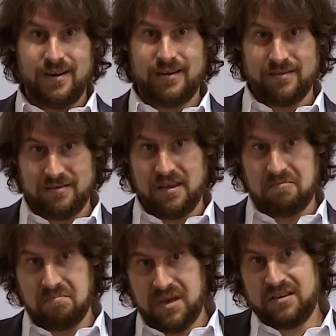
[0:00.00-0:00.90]
and
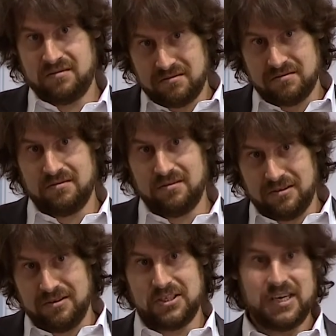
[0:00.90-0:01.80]
that meant
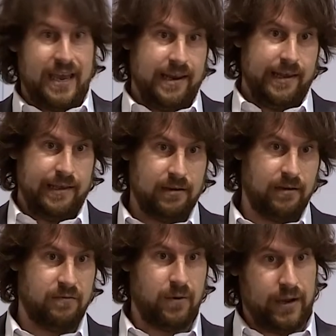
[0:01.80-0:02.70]
a scaling
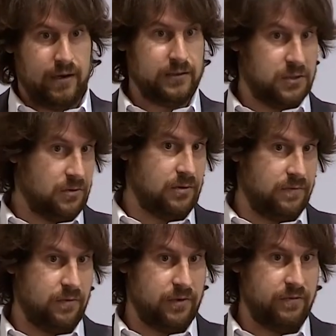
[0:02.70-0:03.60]
of violence or
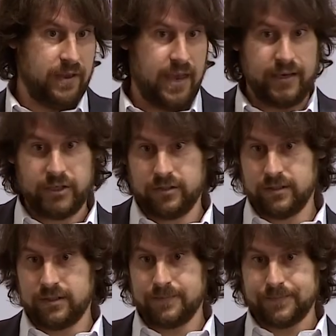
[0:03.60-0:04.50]

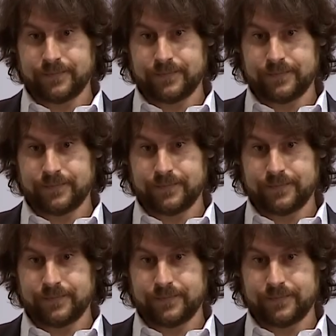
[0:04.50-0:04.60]
fortifications,